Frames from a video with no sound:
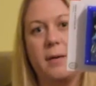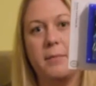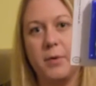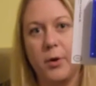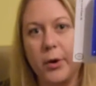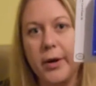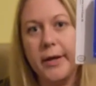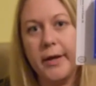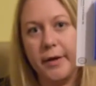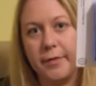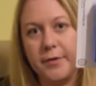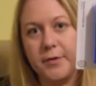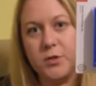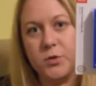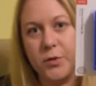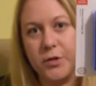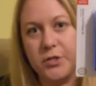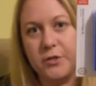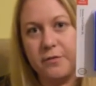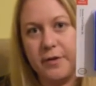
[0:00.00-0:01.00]
I'm going to get the
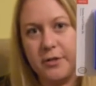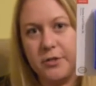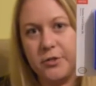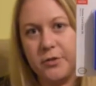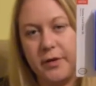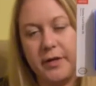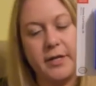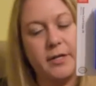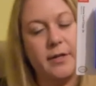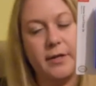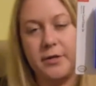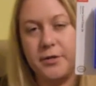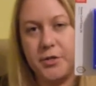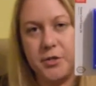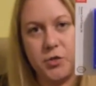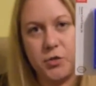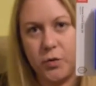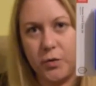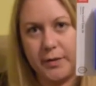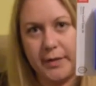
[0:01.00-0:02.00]
Switch eventually. They're
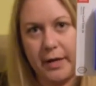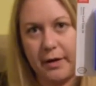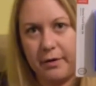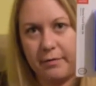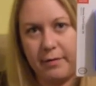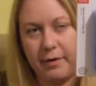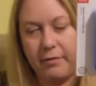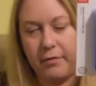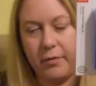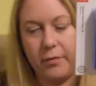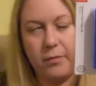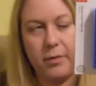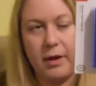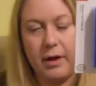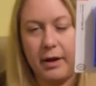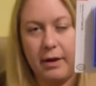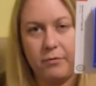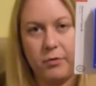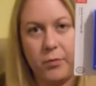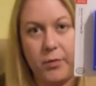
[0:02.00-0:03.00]
just sold out of
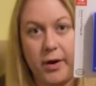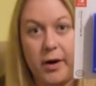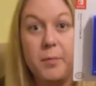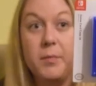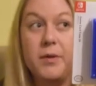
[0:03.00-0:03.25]
everywhere.